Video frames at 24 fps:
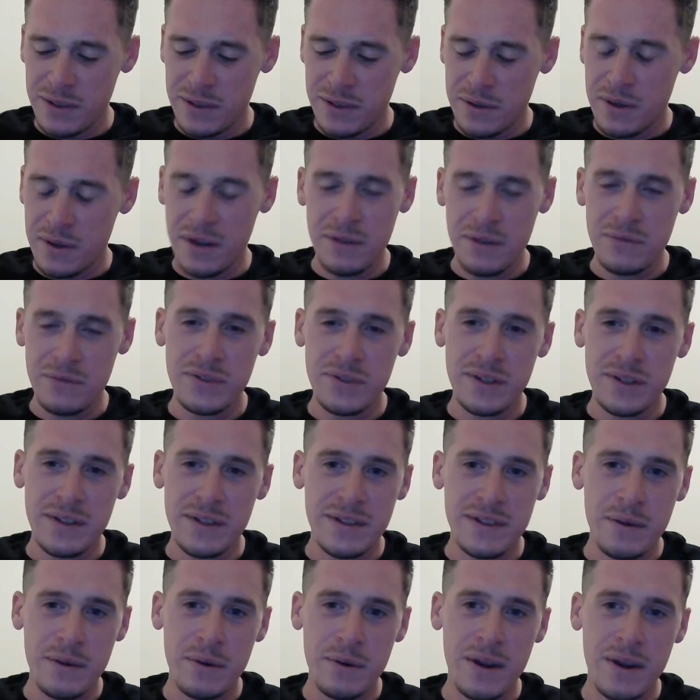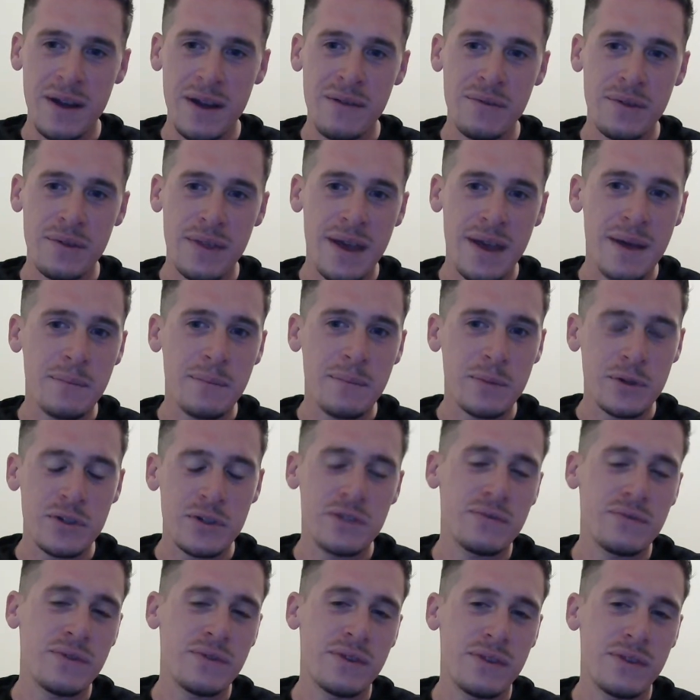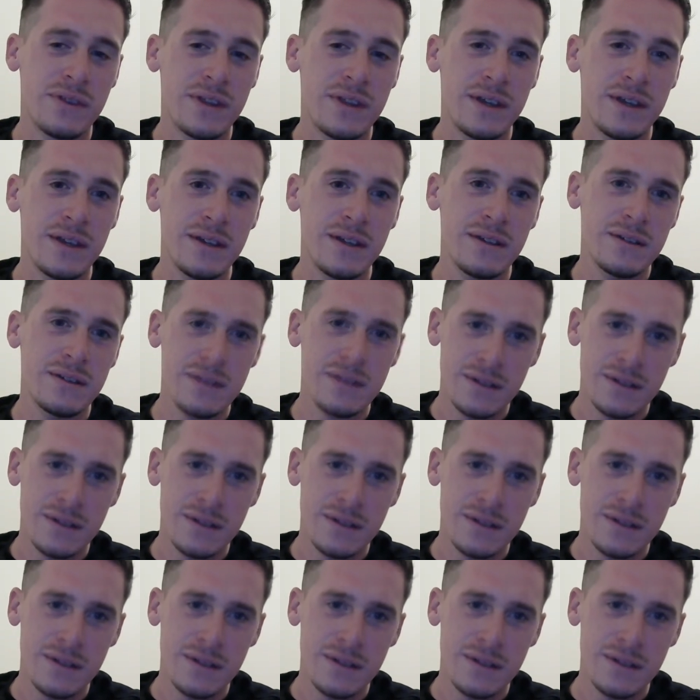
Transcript: know. I don't feel like they were ever that much of a thing